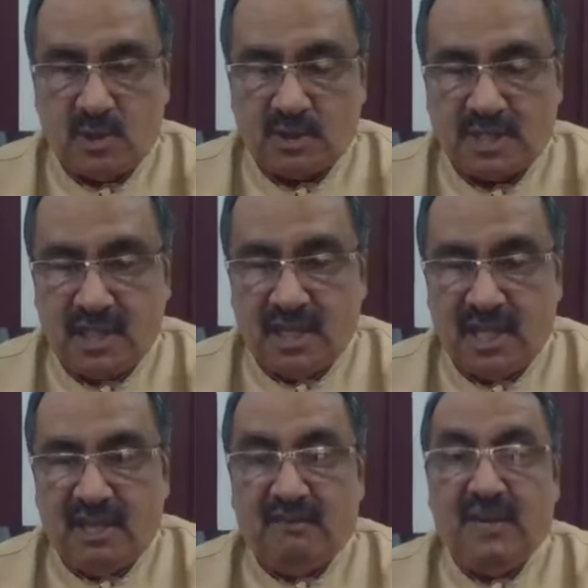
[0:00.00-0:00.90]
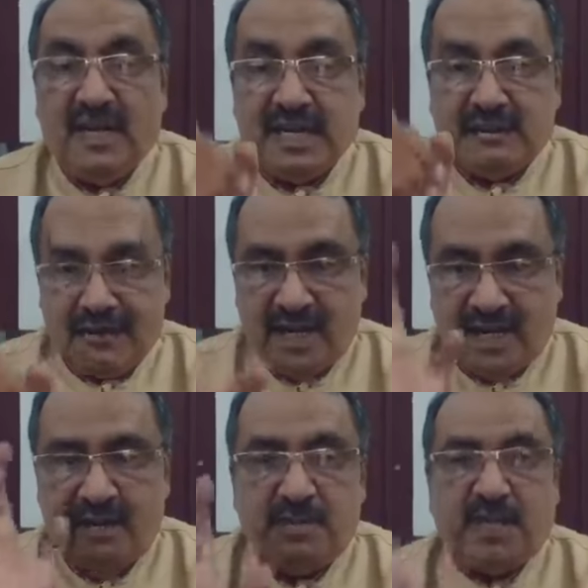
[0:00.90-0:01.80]
housing loans will
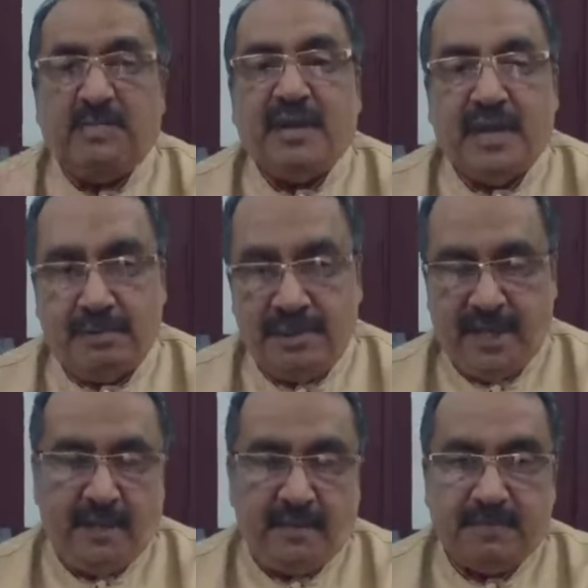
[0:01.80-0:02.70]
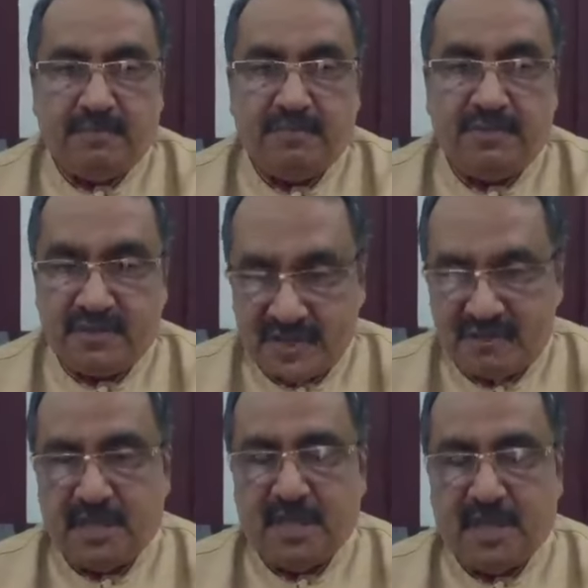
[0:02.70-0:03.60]
definitely become NPA. This
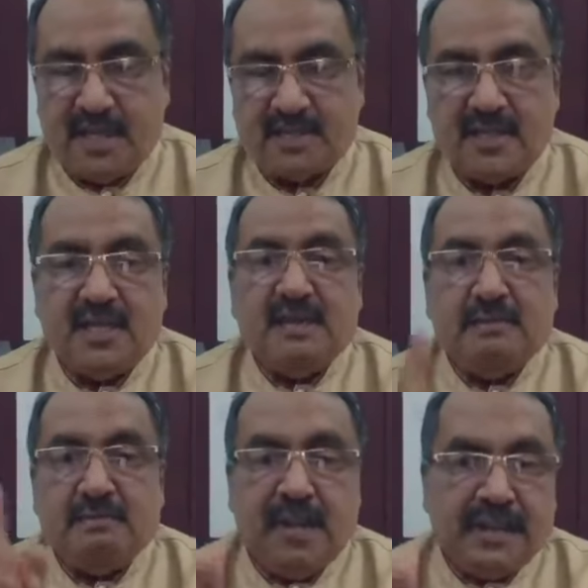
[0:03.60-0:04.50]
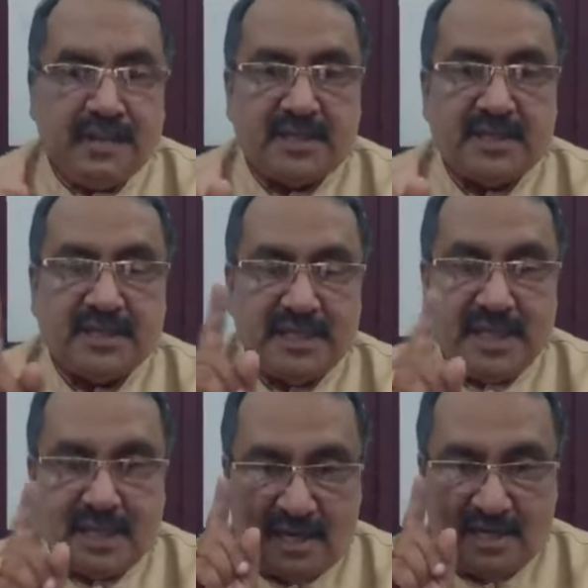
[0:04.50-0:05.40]
is because bankers,
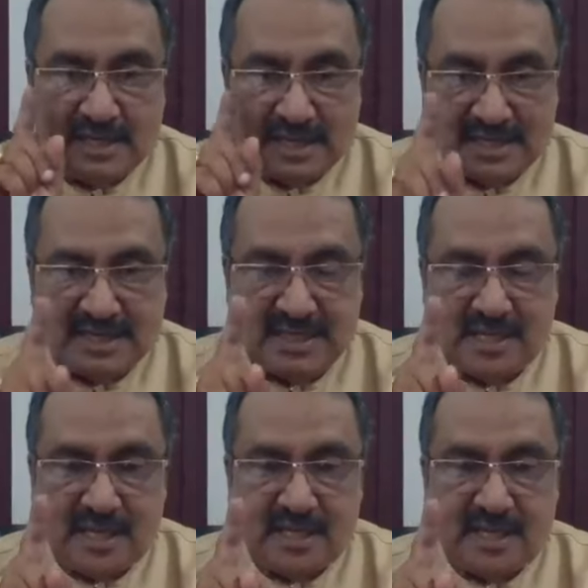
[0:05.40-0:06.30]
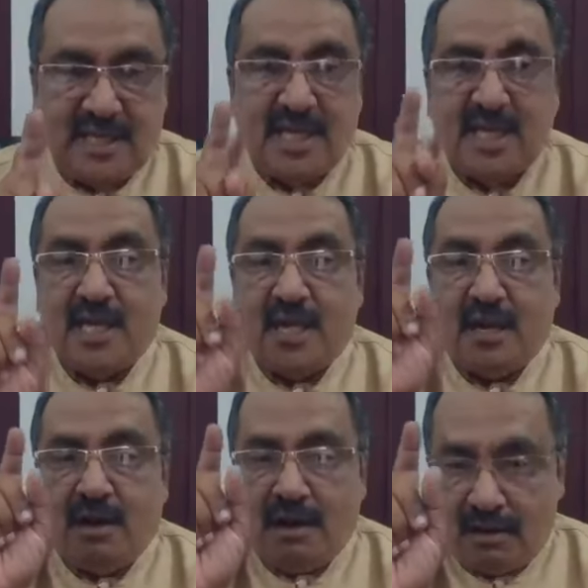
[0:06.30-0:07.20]
they are not considering the
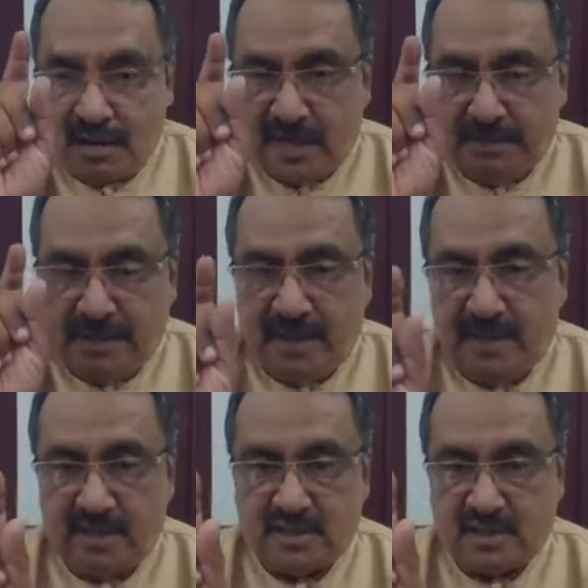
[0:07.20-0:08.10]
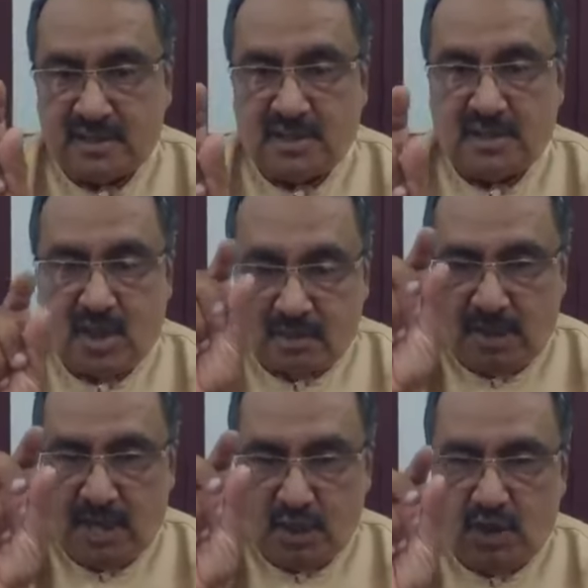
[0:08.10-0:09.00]
holiday period interest.
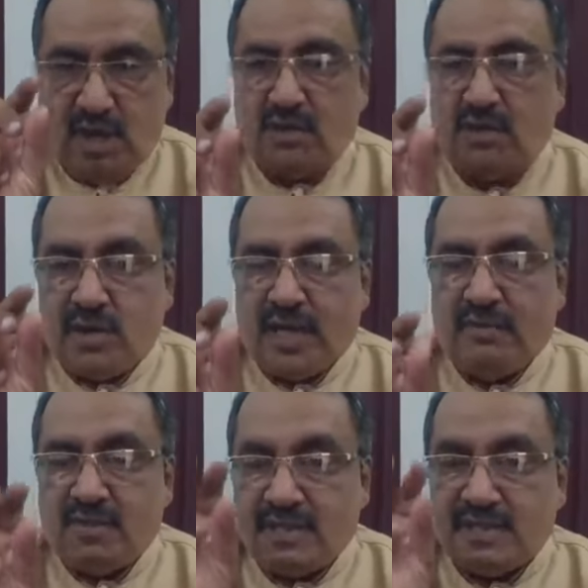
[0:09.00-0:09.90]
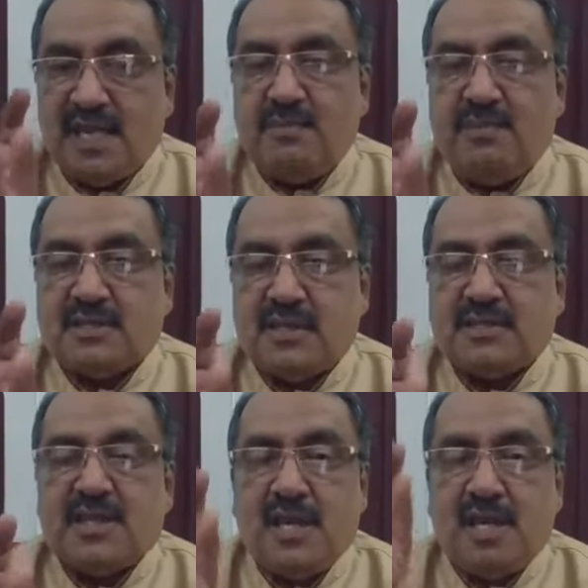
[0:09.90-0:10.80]
Normally, you have to arrive at the same
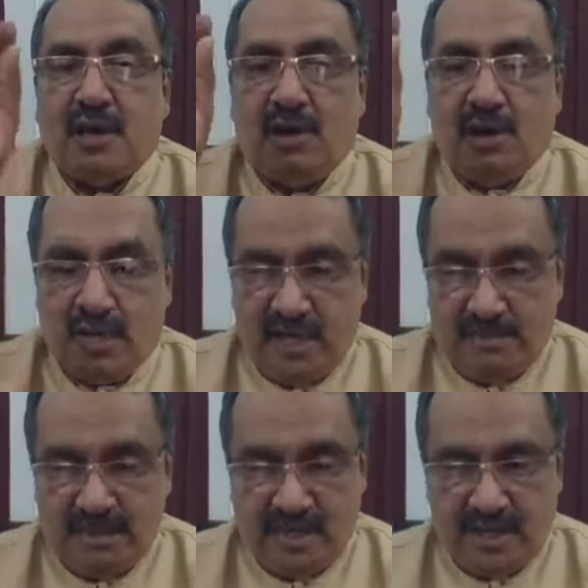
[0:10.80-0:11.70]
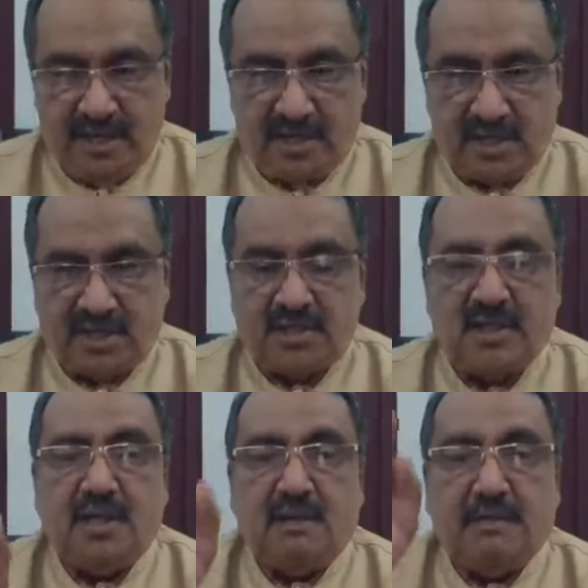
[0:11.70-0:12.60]
exercise. Holiday period
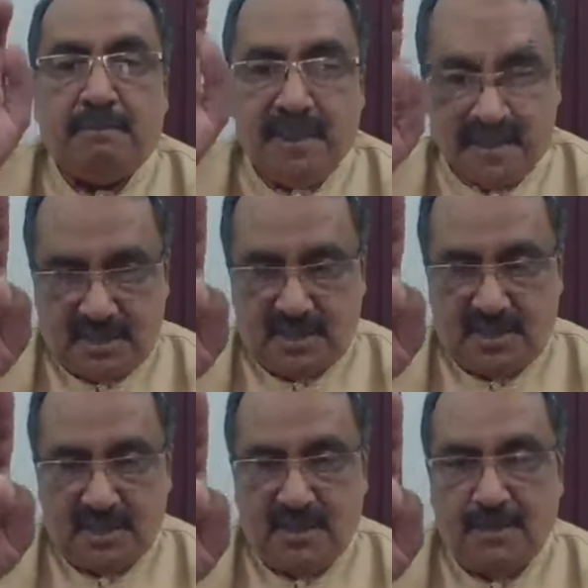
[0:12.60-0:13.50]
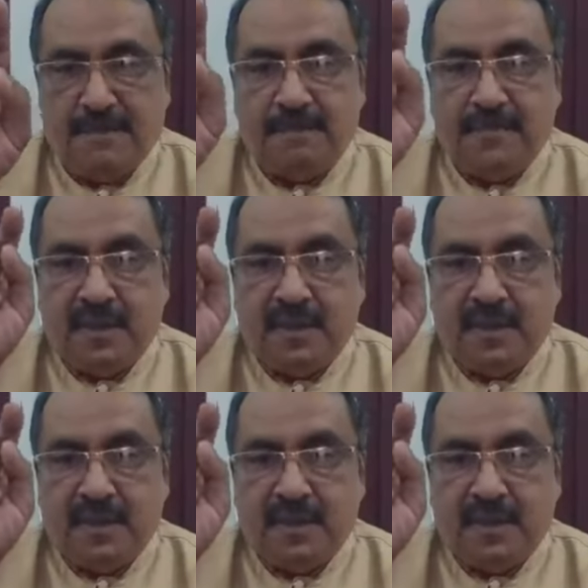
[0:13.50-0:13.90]
interest plus,